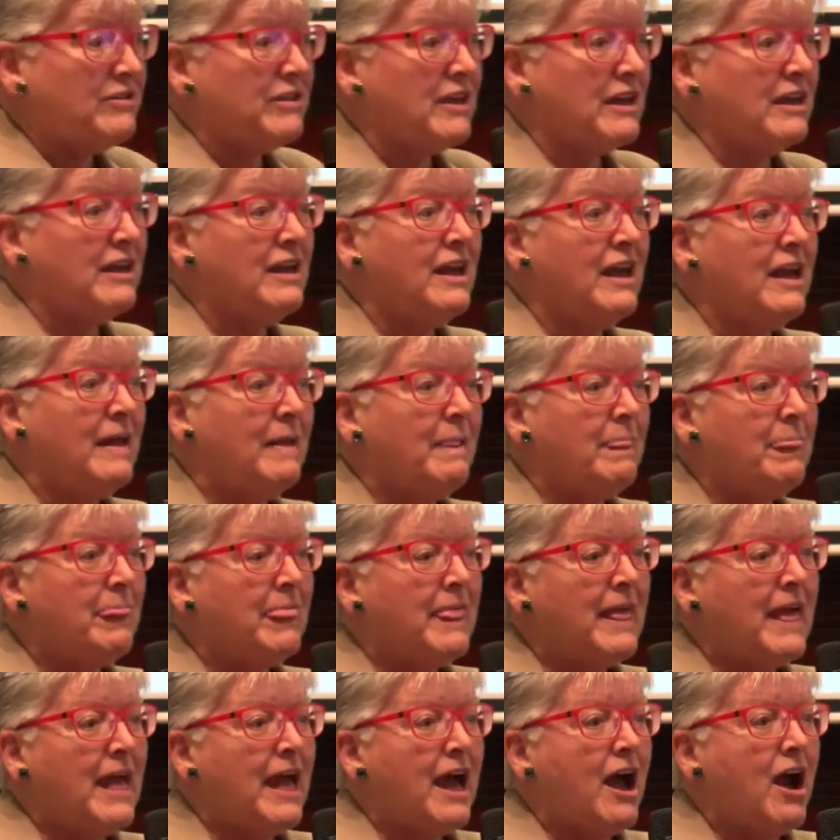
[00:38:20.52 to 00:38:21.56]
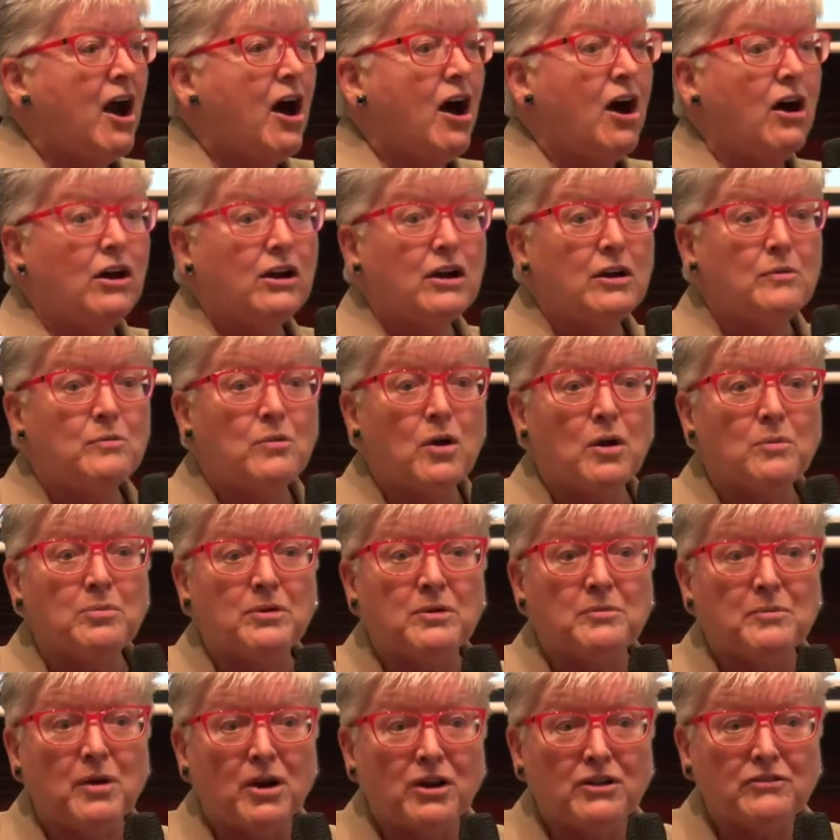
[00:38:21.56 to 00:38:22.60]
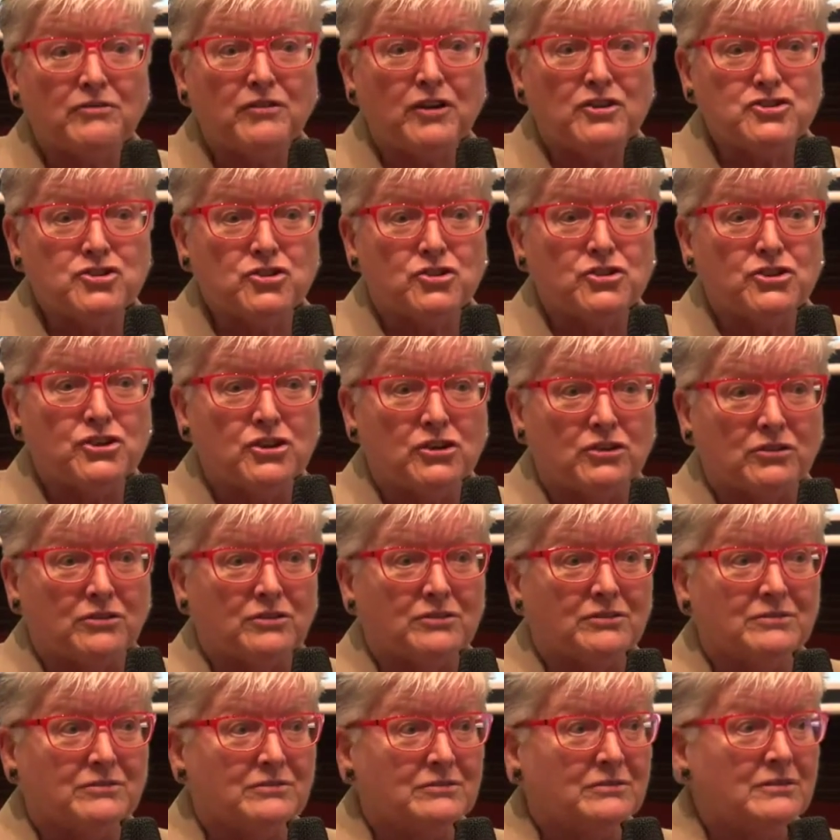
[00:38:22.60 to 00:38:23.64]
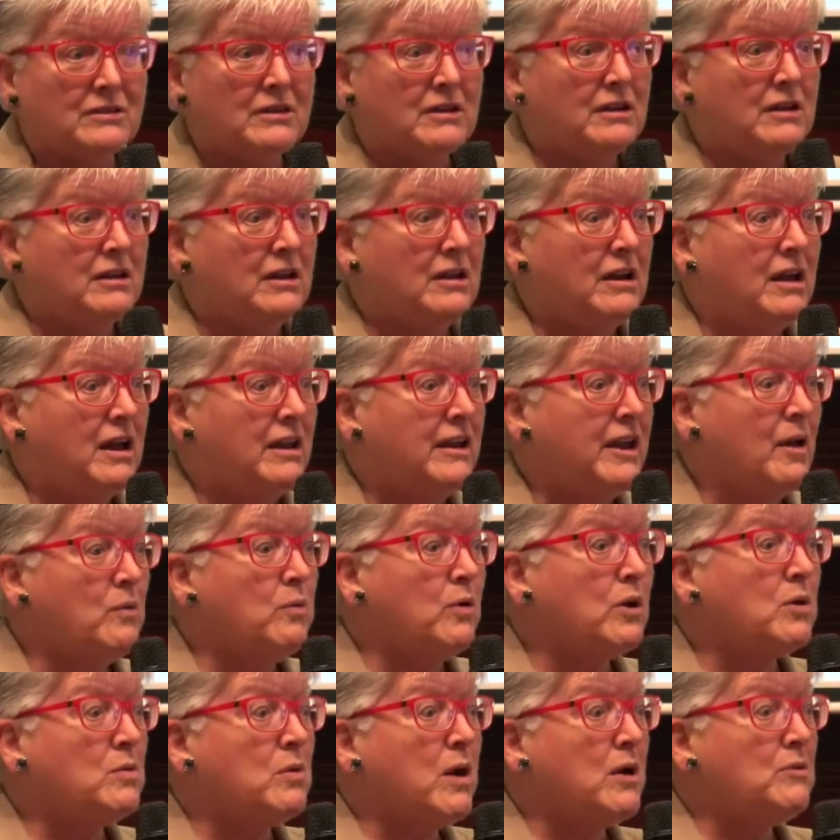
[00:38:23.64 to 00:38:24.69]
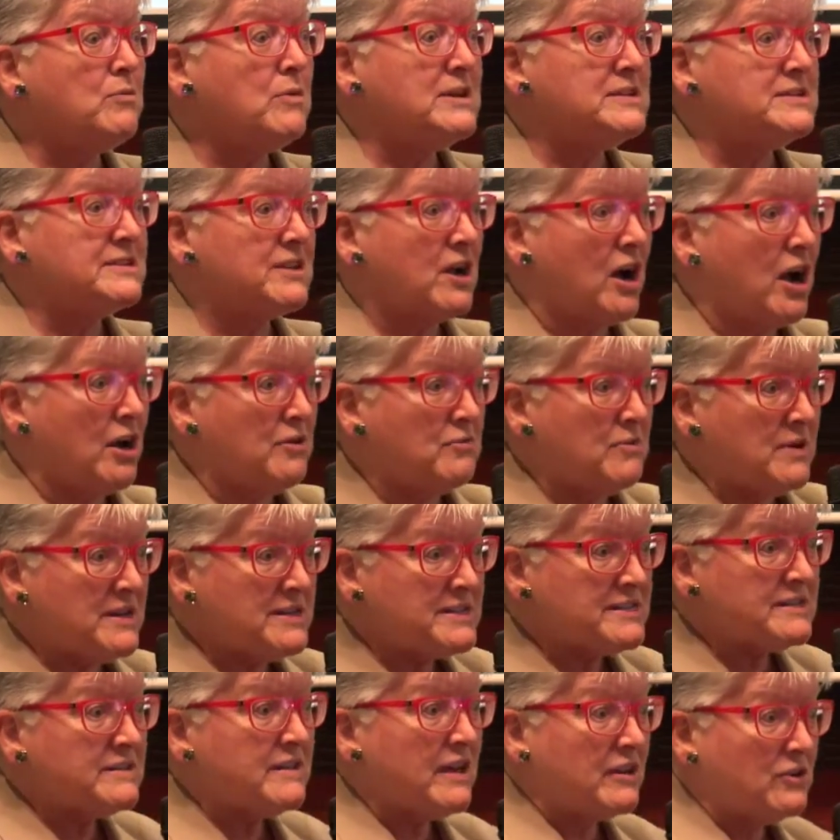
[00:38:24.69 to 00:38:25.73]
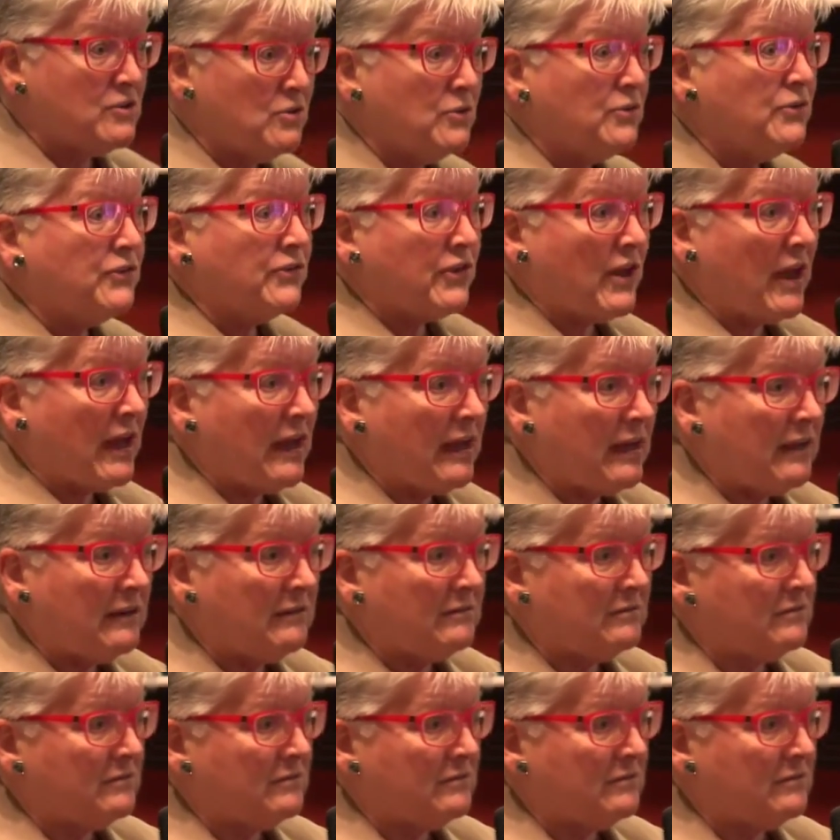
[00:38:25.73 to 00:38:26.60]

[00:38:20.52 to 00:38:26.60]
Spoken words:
thing, hi, I'm Robyn, mind if I join you? Now, what do I risk? I risk that you'll say,